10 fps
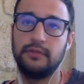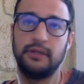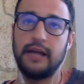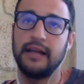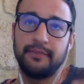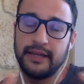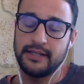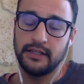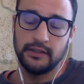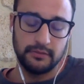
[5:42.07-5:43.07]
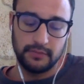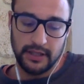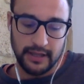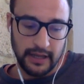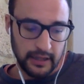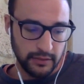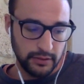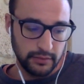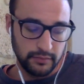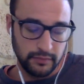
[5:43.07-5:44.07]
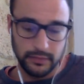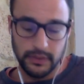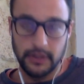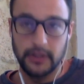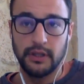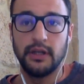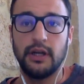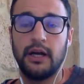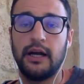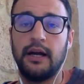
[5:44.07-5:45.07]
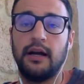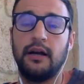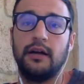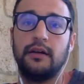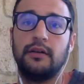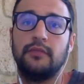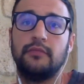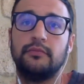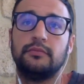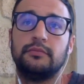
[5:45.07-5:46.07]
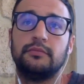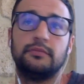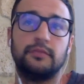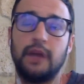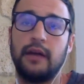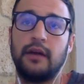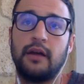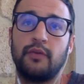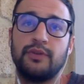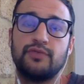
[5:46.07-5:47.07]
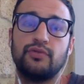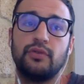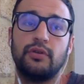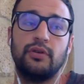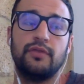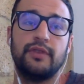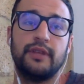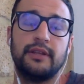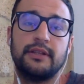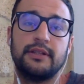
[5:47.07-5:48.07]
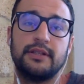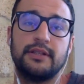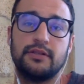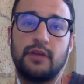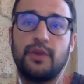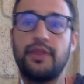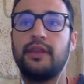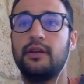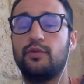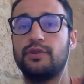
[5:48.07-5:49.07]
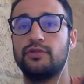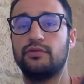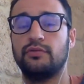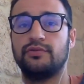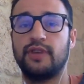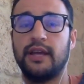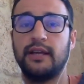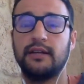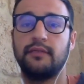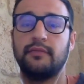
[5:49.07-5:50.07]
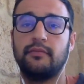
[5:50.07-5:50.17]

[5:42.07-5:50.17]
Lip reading: had a meeting in the house, and we took all of the decisions that we think we should take,